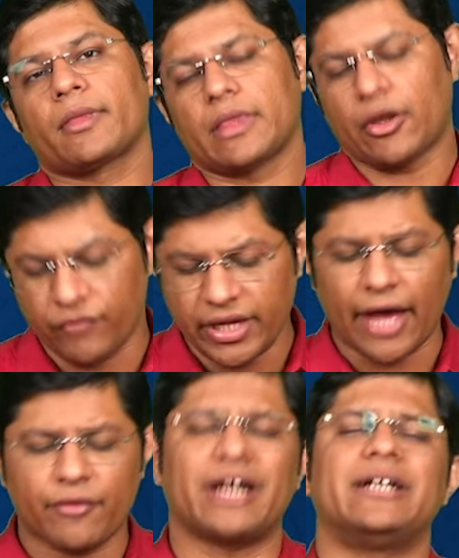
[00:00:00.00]
Now, we
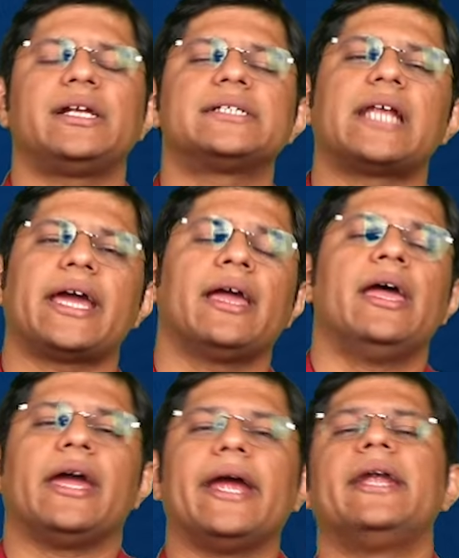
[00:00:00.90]
have countries like
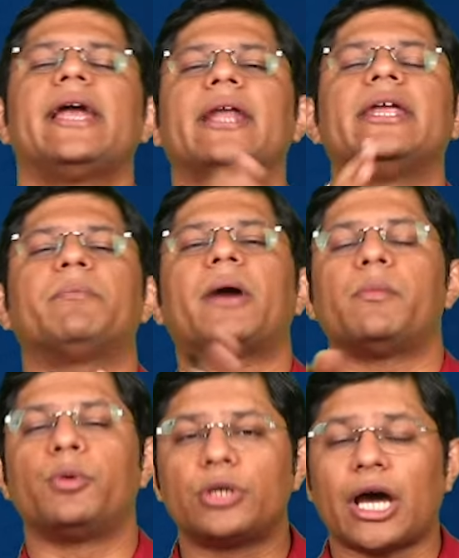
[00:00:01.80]
India, Nepal,
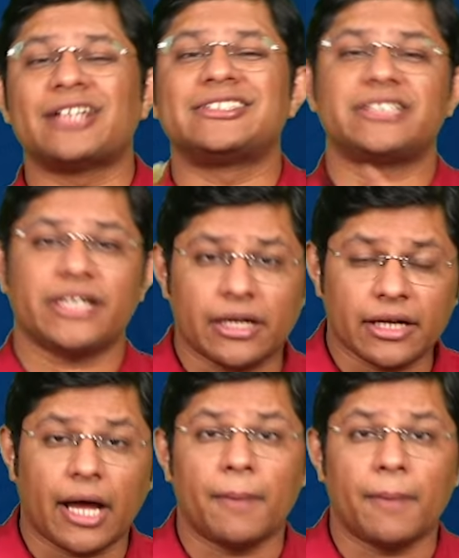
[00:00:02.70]
Bhutan, Sri Lanka,